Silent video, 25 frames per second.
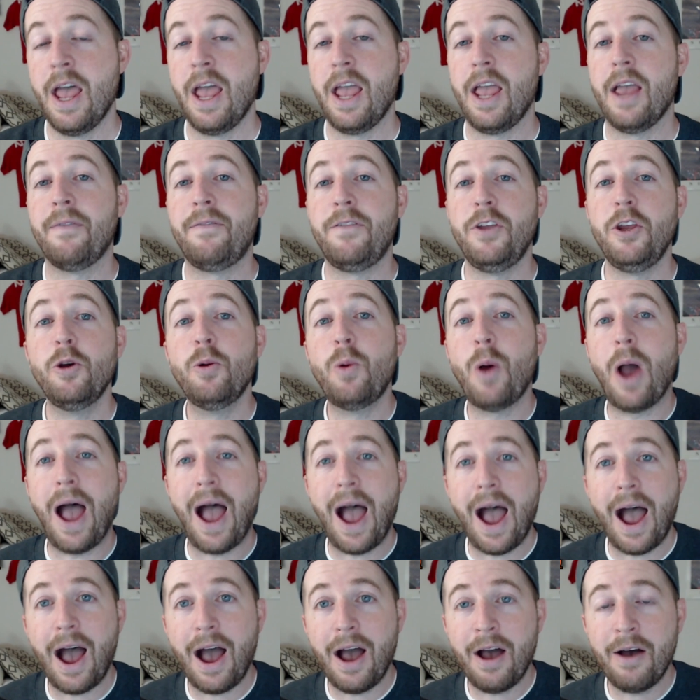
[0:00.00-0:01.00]
If you
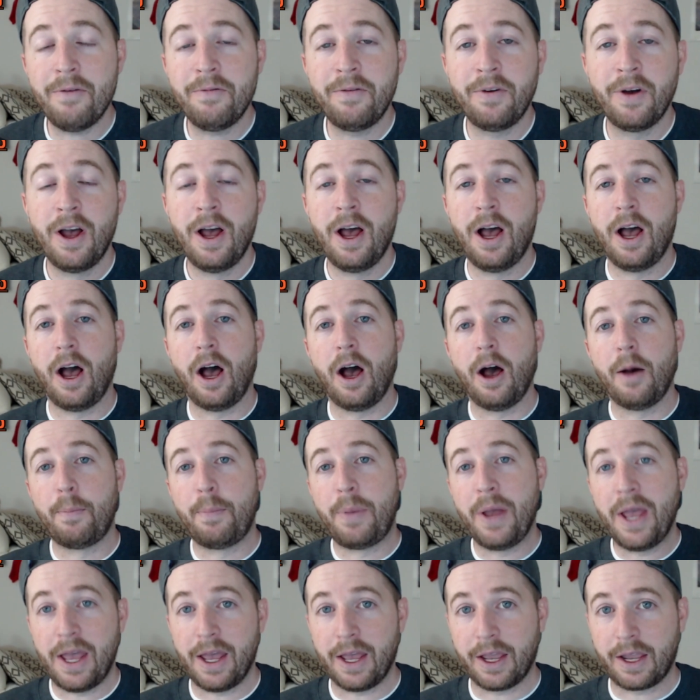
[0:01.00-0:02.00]
have a
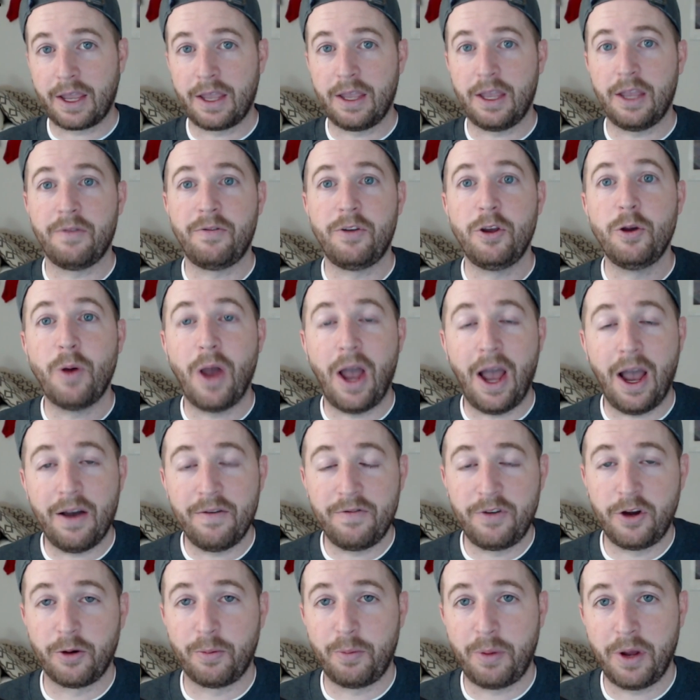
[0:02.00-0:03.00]
pick, if you have
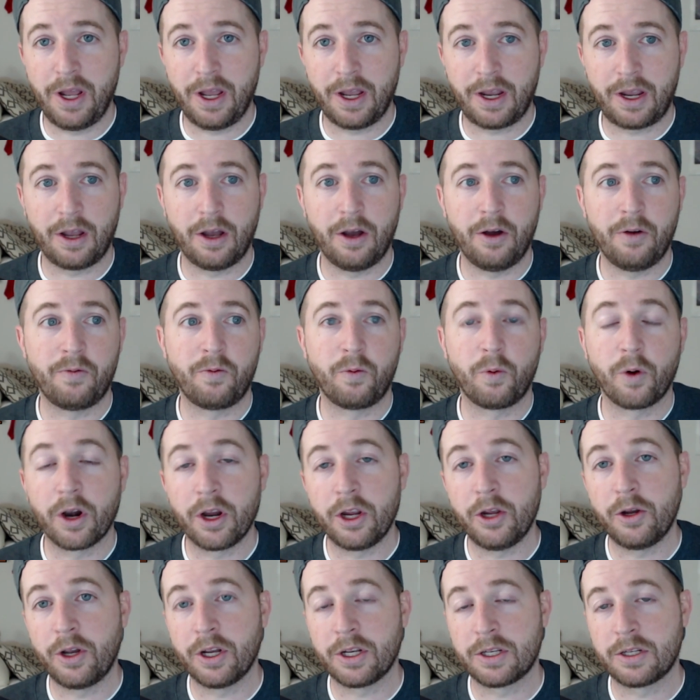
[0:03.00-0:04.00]
your pick of where
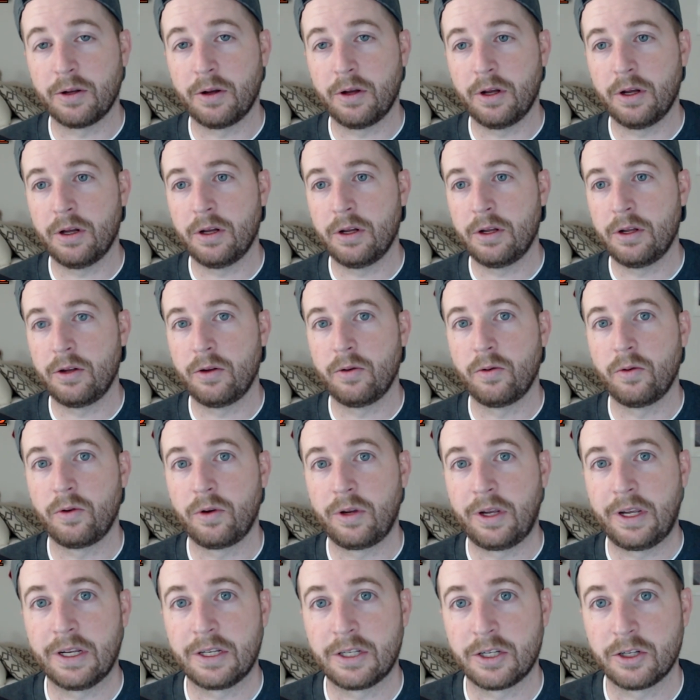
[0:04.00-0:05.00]
you get to
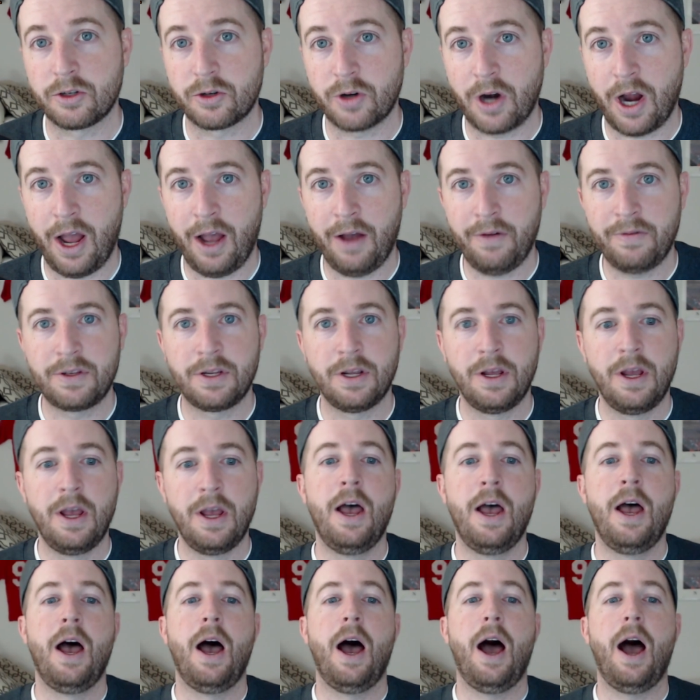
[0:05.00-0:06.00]
draft,
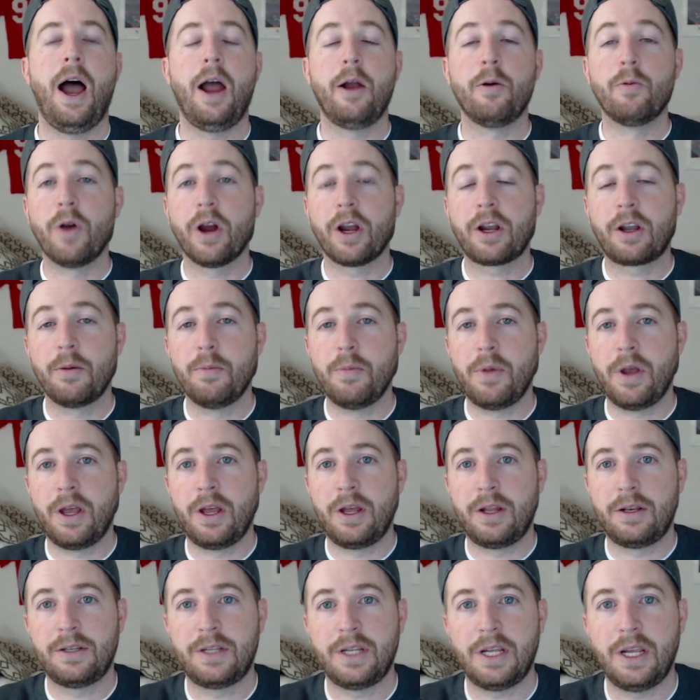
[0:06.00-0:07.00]
I
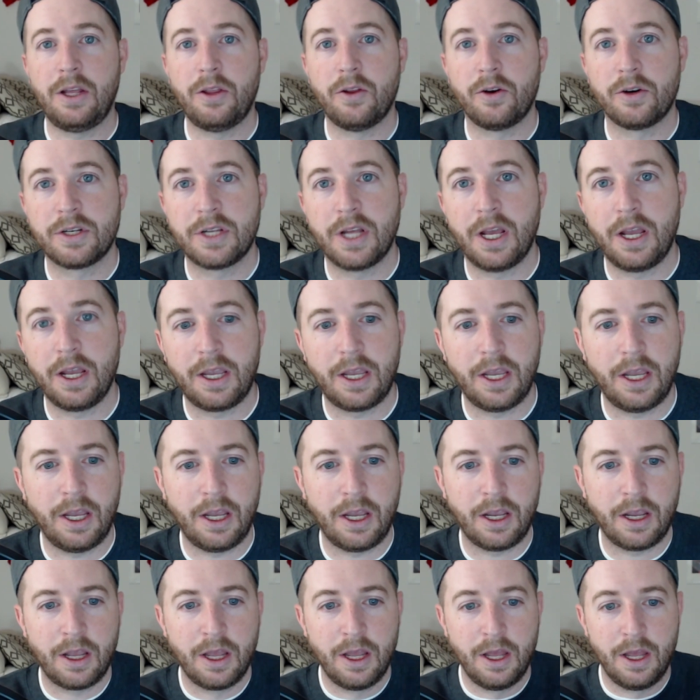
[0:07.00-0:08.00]
recommend either
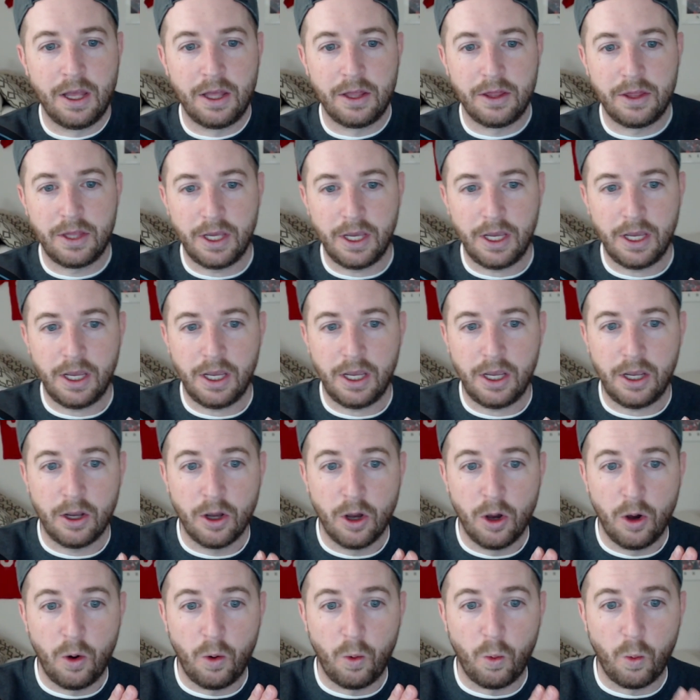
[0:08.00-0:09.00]
taking the
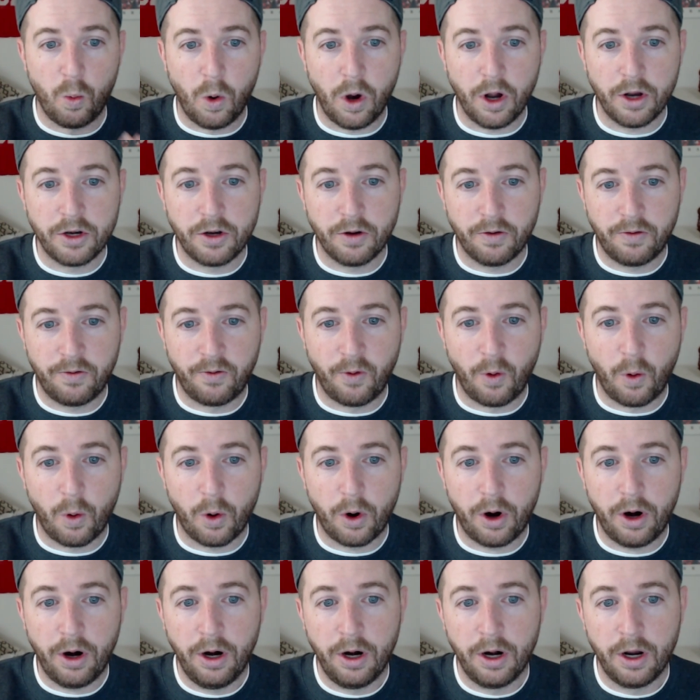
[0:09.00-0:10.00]
1 to
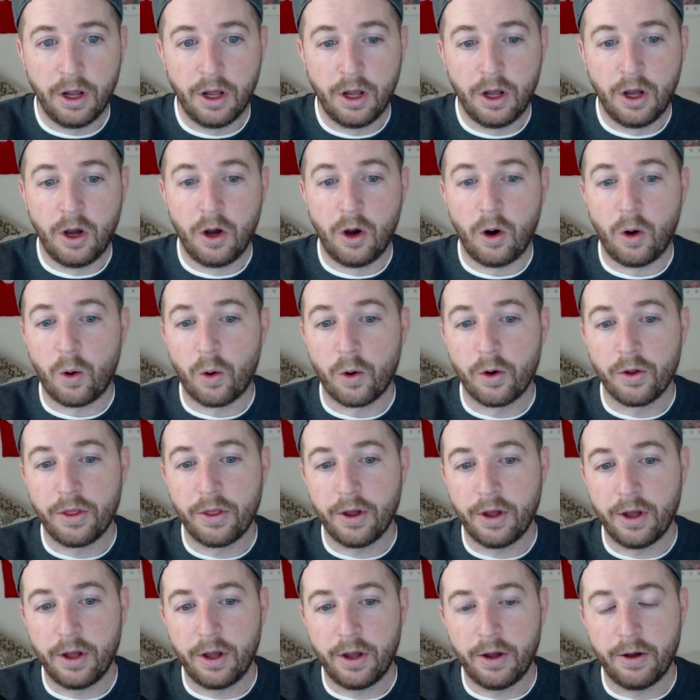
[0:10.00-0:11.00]
4 or
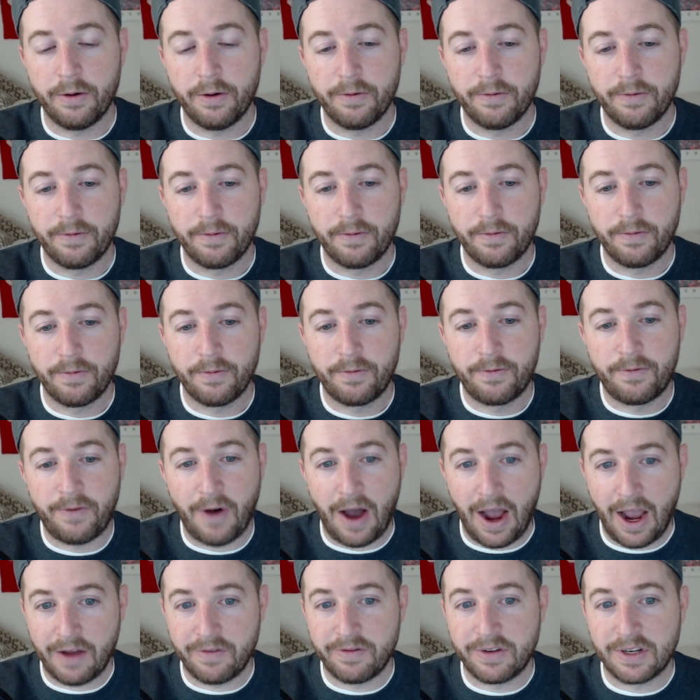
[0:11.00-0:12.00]
the
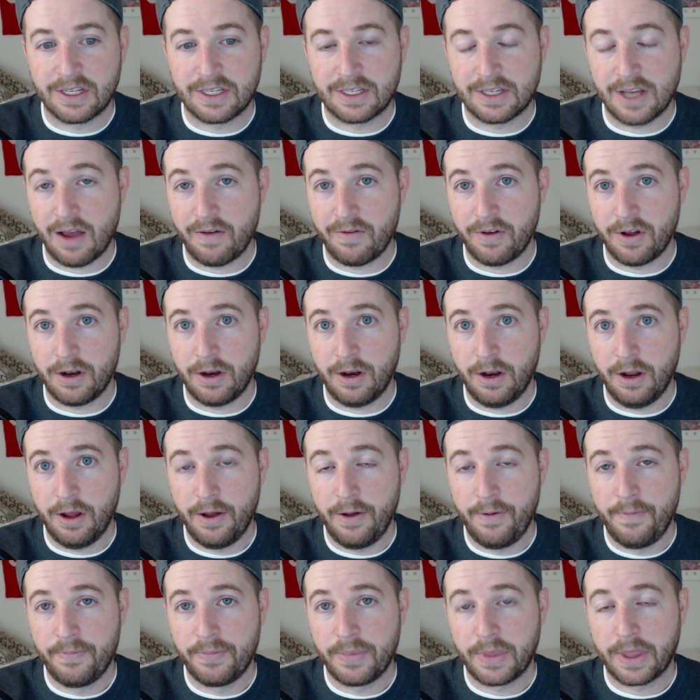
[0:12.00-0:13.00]
5 to 7
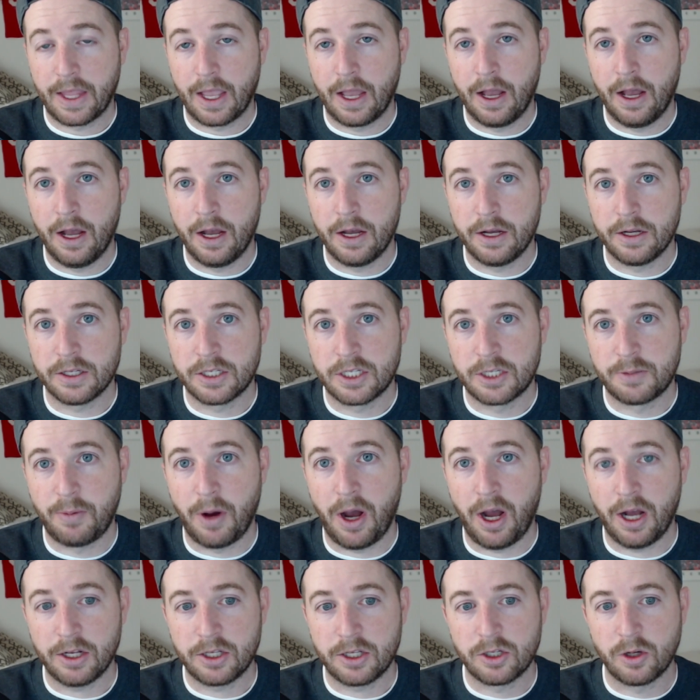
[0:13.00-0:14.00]
spots.